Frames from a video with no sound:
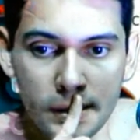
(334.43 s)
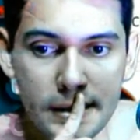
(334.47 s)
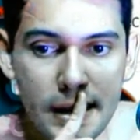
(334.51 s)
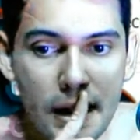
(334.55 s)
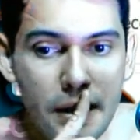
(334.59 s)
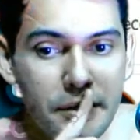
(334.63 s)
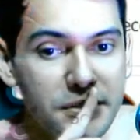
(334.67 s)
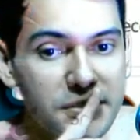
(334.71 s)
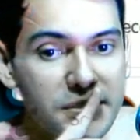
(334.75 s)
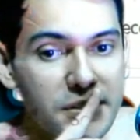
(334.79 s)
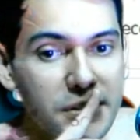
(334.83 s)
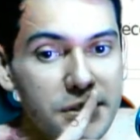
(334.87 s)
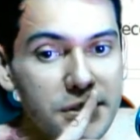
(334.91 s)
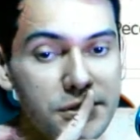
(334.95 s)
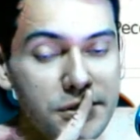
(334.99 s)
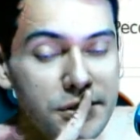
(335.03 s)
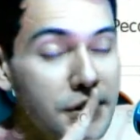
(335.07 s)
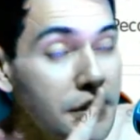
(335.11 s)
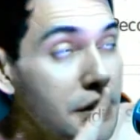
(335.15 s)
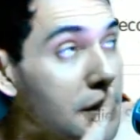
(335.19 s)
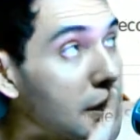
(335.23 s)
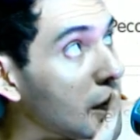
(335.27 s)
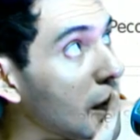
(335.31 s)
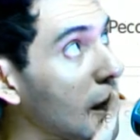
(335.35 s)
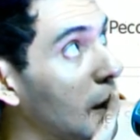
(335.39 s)
There's the
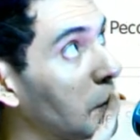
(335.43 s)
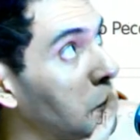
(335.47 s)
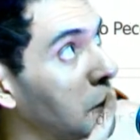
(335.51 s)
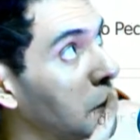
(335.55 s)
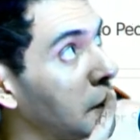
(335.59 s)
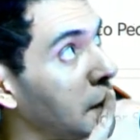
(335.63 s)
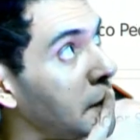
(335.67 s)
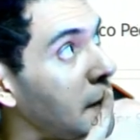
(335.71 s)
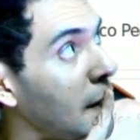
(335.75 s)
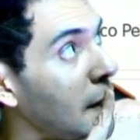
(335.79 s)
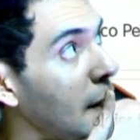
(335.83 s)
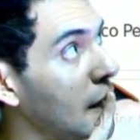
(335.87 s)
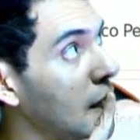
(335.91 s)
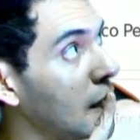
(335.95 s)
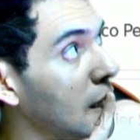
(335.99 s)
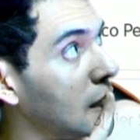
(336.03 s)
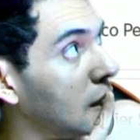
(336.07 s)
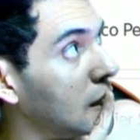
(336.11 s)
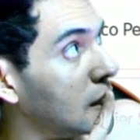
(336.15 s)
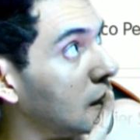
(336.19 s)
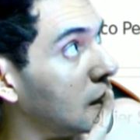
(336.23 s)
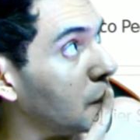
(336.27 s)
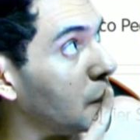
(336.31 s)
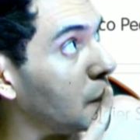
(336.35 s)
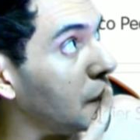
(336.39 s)
Sting Goblin.
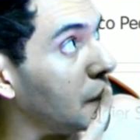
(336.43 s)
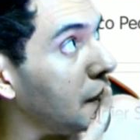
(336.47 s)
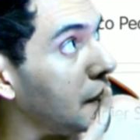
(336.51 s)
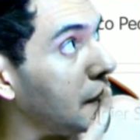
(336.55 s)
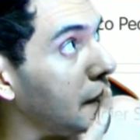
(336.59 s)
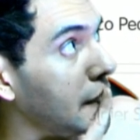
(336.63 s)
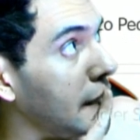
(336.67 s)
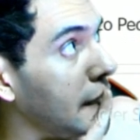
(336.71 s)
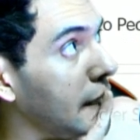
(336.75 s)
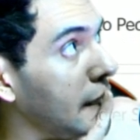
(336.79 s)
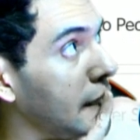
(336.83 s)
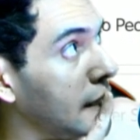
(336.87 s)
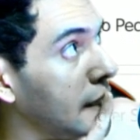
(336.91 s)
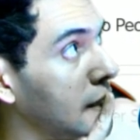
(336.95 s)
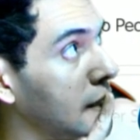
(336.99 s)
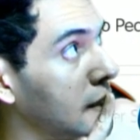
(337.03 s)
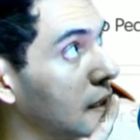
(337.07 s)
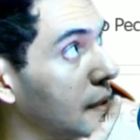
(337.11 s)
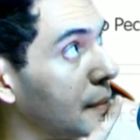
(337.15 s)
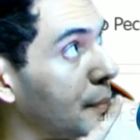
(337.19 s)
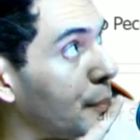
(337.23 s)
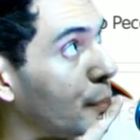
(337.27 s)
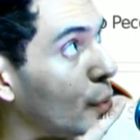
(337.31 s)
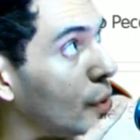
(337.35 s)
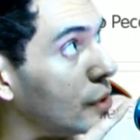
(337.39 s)
We need
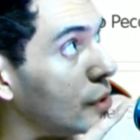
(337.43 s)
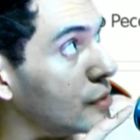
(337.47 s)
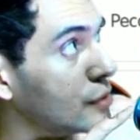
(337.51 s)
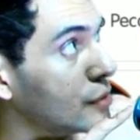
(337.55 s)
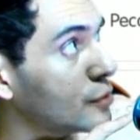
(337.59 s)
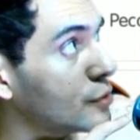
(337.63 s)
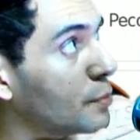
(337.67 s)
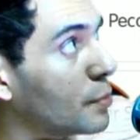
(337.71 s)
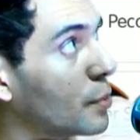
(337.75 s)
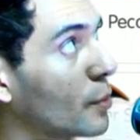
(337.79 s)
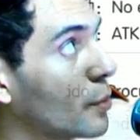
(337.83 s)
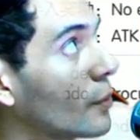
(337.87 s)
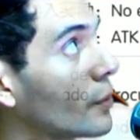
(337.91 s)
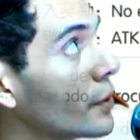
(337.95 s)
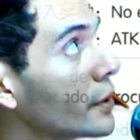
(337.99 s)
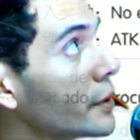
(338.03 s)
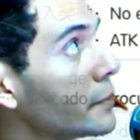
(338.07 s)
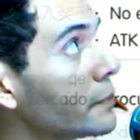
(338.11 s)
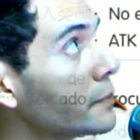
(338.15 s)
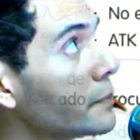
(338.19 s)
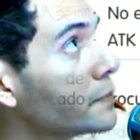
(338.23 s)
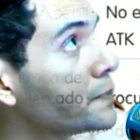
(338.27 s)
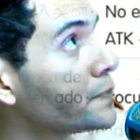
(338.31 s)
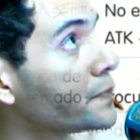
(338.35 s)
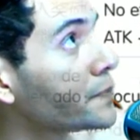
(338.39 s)
a Poison
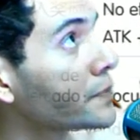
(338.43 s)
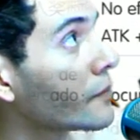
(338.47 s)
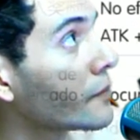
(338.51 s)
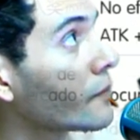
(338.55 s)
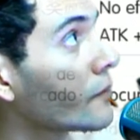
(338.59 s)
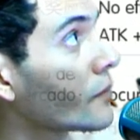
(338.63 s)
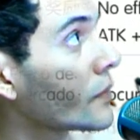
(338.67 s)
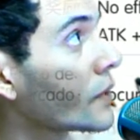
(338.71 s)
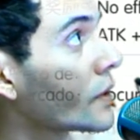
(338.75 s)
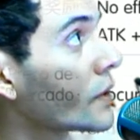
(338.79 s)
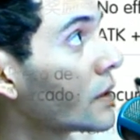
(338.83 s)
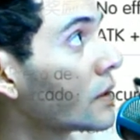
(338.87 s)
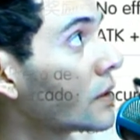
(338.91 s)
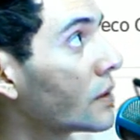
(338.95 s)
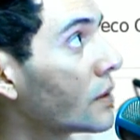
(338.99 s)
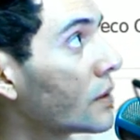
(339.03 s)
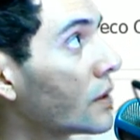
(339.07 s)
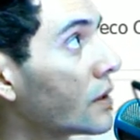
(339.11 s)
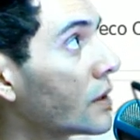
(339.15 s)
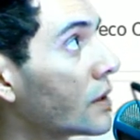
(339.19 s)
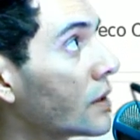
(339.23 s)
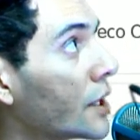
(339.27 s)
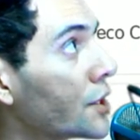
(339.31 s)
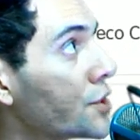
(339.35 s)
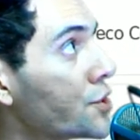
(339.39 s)
Spore,
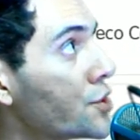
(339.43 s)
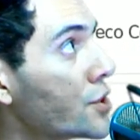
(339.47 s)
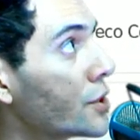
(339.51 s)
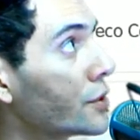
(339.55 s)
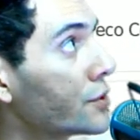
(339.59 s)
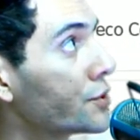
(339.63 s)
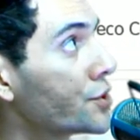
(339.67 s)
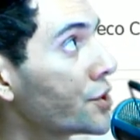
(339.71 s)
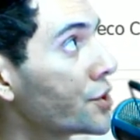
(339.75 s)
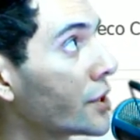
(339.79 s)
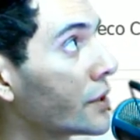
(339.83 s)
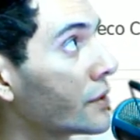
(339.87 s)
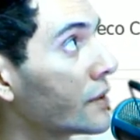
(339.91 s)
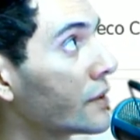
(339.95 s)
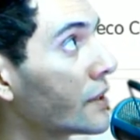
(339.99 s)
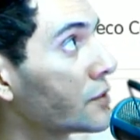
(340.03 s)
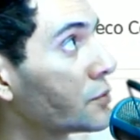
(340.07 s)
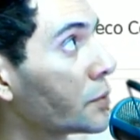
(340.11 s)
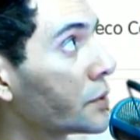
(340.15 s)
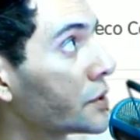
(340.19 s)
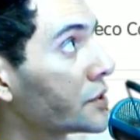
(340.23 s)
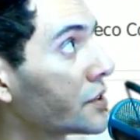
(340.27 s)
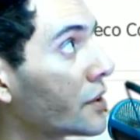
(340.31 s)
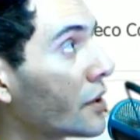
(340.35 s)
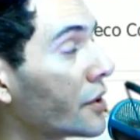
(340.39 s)
a Chun Chun,
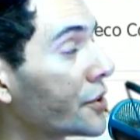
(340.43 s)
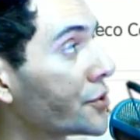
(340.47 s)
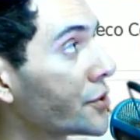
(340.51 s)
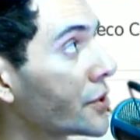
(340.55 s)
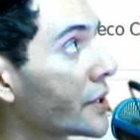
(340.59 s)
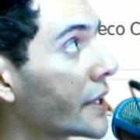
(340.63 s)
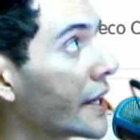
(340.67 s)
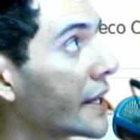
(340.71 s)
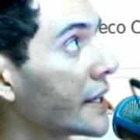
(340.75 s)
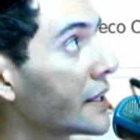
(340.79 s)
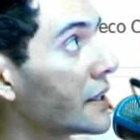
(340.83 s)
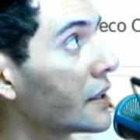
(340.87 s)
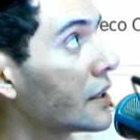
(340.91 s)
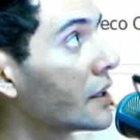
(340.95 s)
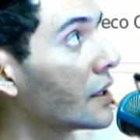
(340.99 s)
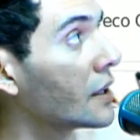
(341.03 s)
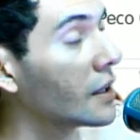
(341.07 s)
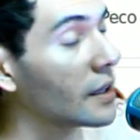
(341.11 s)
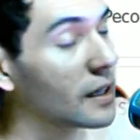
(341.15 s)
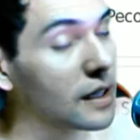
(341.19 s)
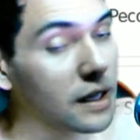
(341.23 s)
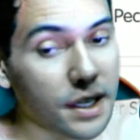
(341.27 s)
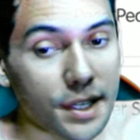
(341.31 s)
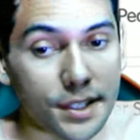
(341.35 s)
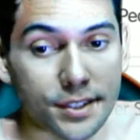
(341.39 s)
that's when it's hard to get,
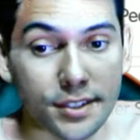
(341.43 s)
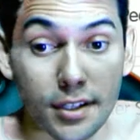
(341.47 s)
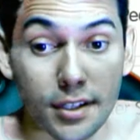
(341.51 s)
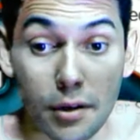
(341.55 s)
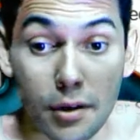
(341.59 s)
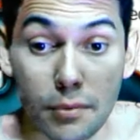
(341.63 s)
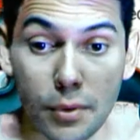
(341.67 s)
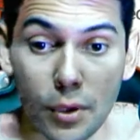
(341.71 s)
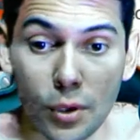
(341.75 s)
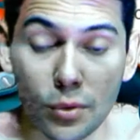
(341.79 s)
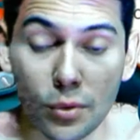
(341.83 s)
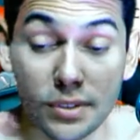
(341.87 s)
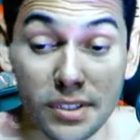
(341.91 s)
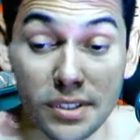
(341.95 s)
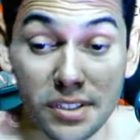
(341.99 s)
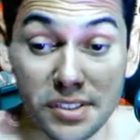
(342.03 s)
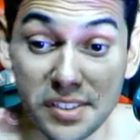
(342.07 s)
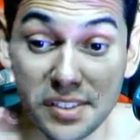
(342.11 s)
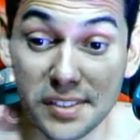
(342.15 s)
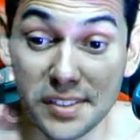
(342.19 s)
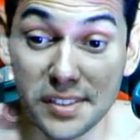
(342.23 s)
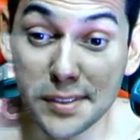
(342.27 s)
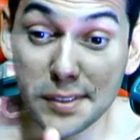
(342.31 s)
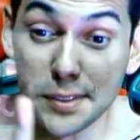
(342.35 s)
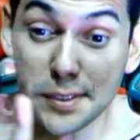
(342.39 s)
a Turbo,
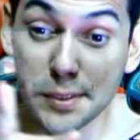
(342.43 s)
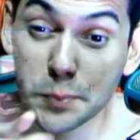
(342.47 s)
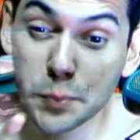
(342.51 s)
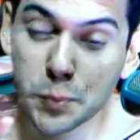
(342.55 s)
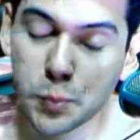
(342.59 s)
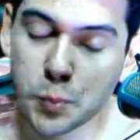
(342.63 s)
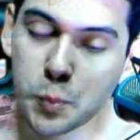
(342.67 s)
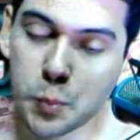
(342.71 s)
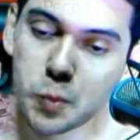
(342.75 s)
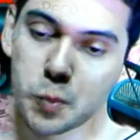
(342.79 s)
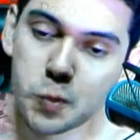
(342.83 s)
this is